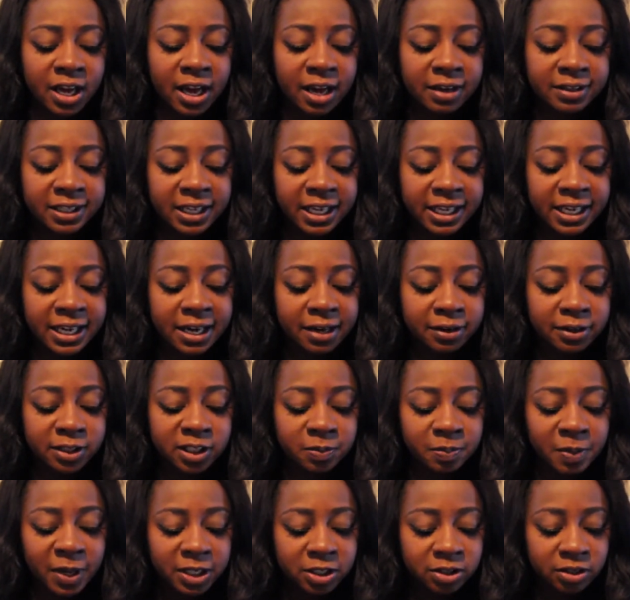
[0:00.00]
I was hanging out on
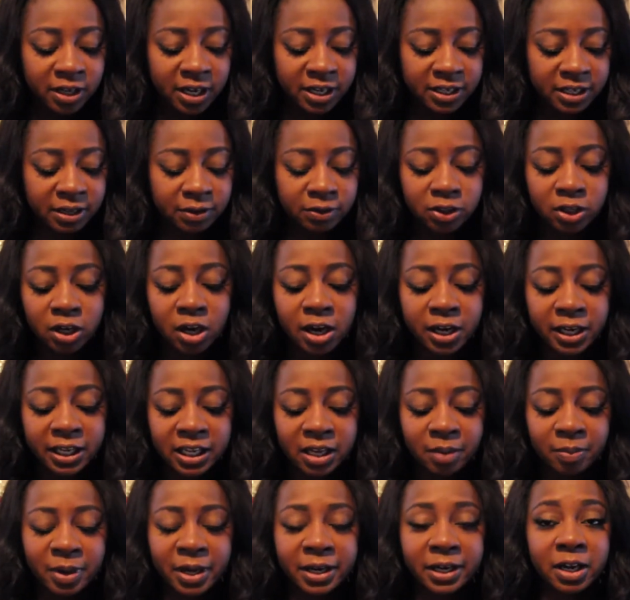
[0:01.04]
Spectra and they were
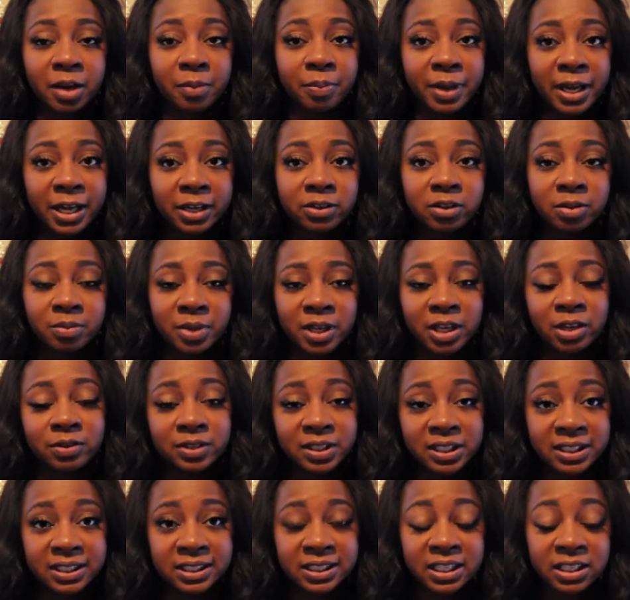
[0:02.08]
talking about how Pander Me
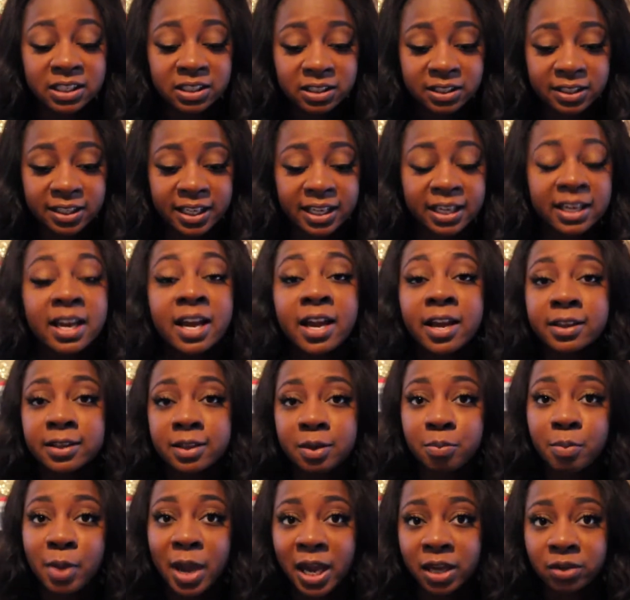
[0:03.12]
was essentially
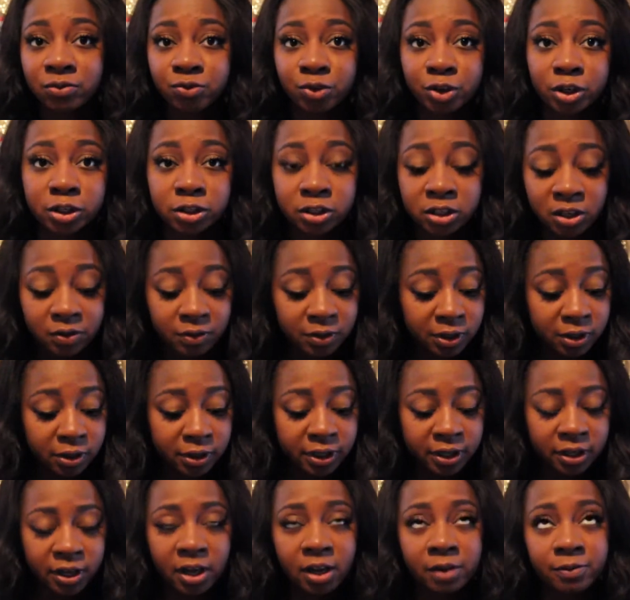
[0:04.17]
the matte version
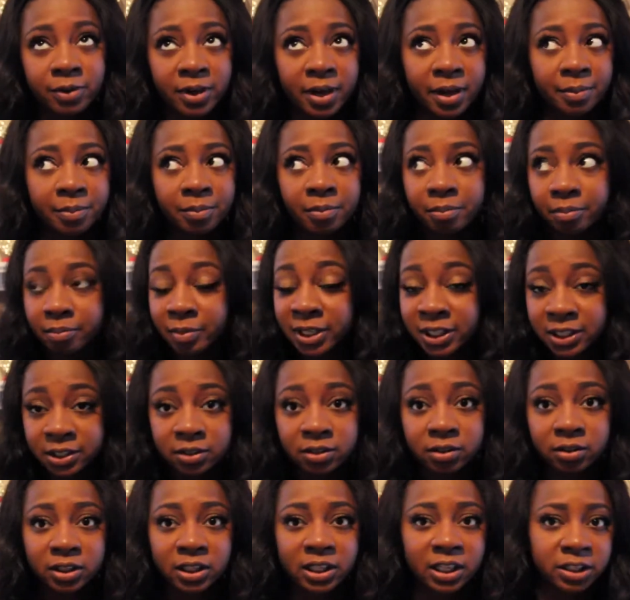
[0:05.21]
of
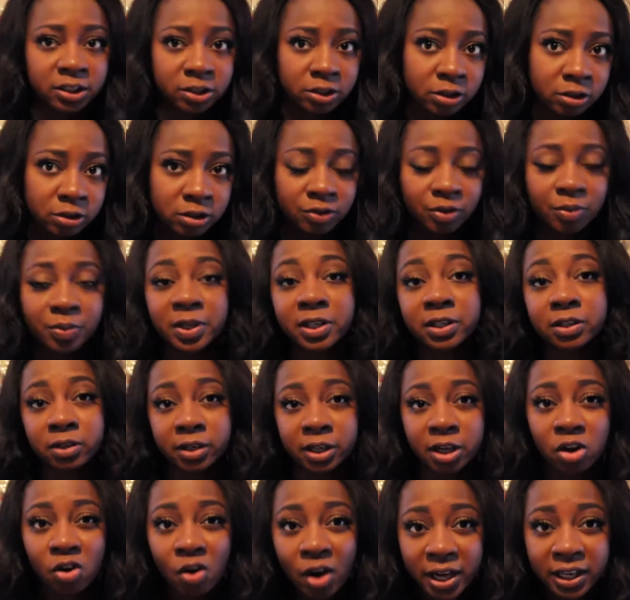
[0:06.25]
Mystical that I just showed you from the
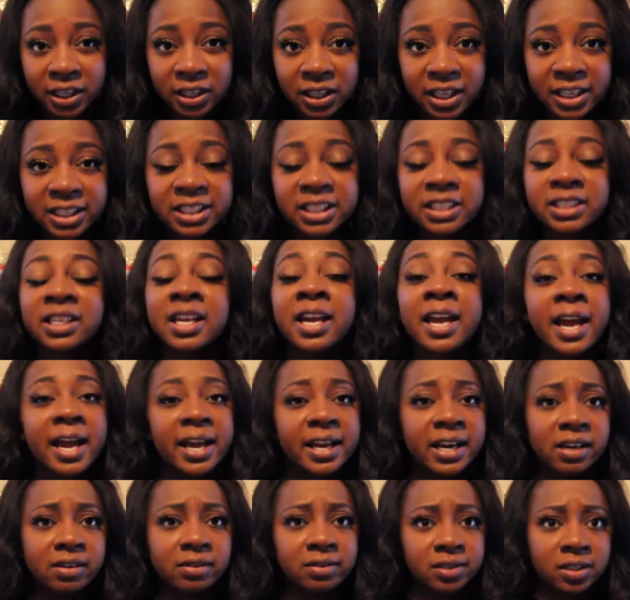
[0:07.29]
Alluring Aquatic collection,
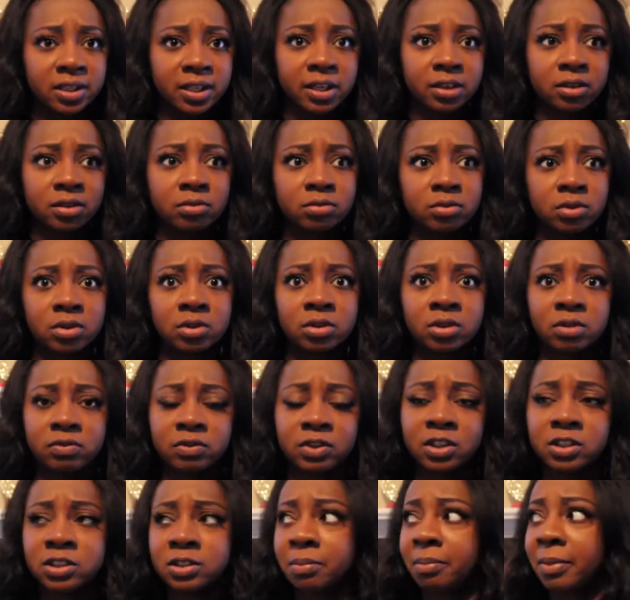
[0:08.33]
and I was like, oh girl, if
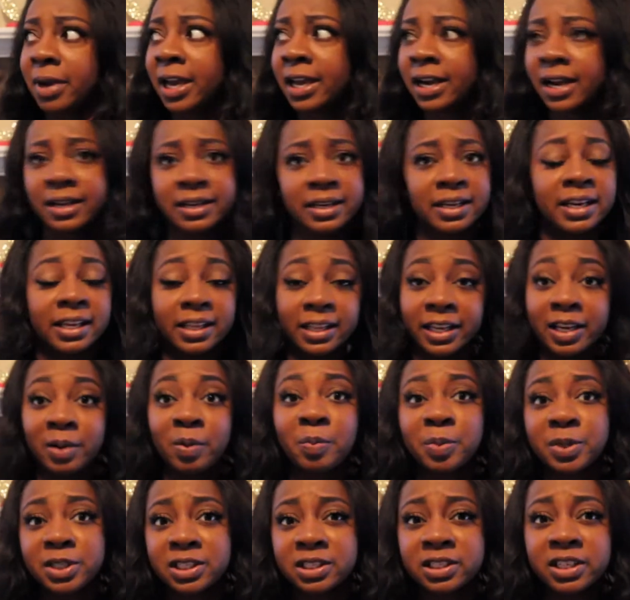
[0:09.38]
there's a matte, I need it. Like, I'm
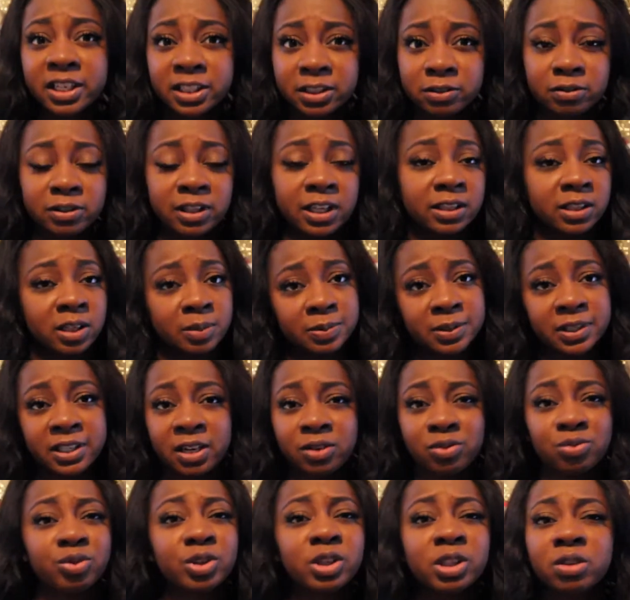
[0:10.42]
obsessed with that lipstick. I
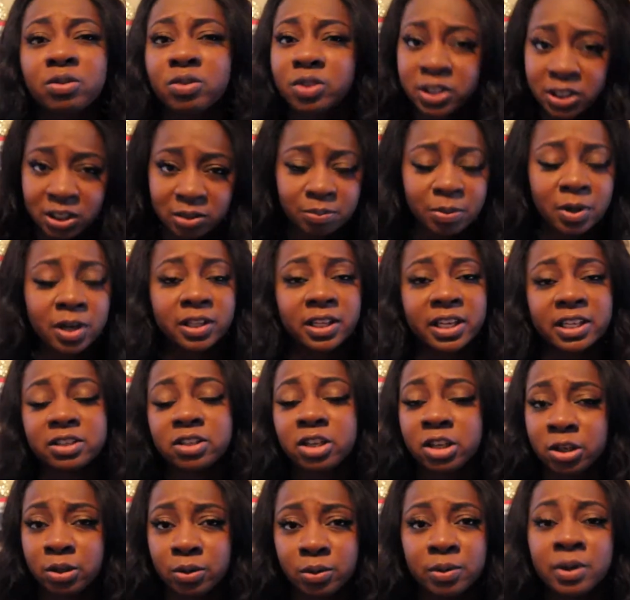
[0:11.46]
really wish I'd bought like
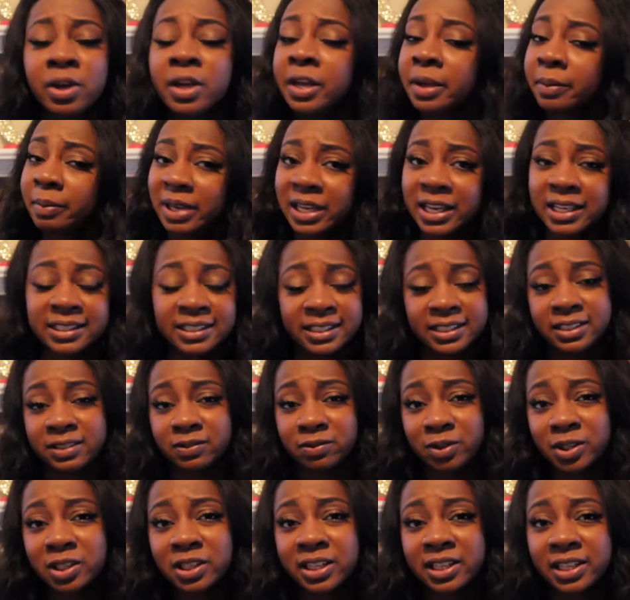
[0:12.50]
2 because it's
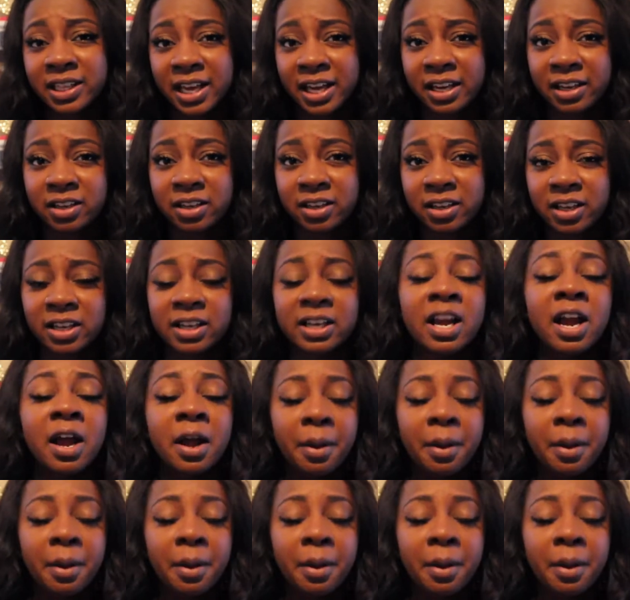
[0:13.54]
really that good.